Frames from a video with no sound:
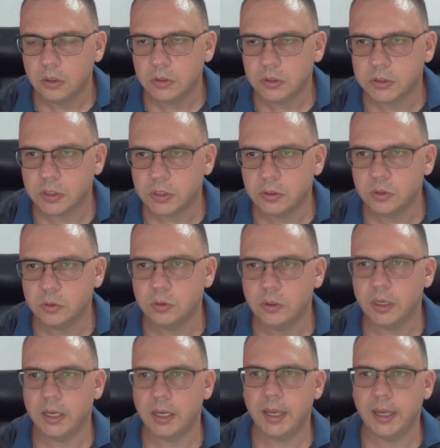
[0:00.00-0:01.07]
So
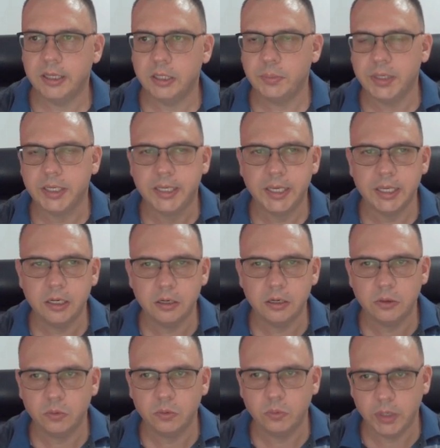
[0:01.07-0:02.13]
in the beginning
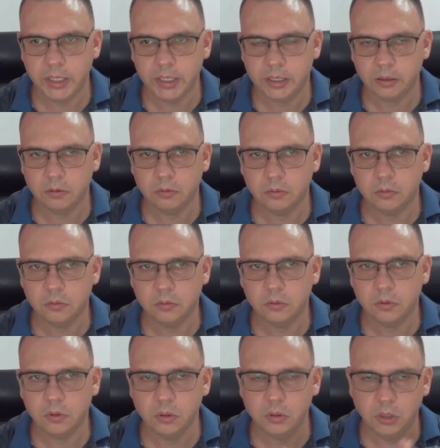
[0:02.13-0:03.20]
of the week,
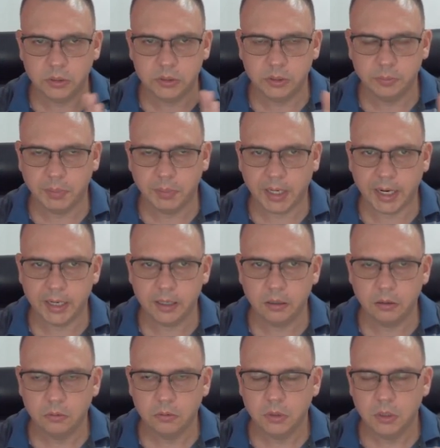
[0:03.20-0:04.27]
look to buy,
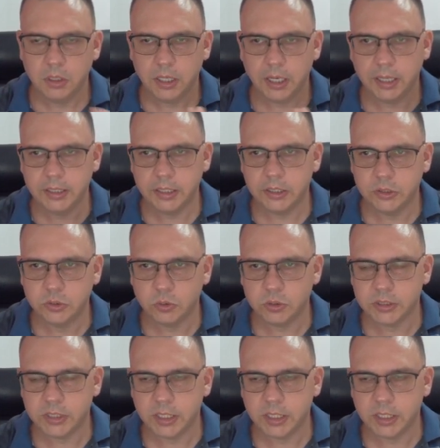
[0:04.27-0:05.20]
and then towards the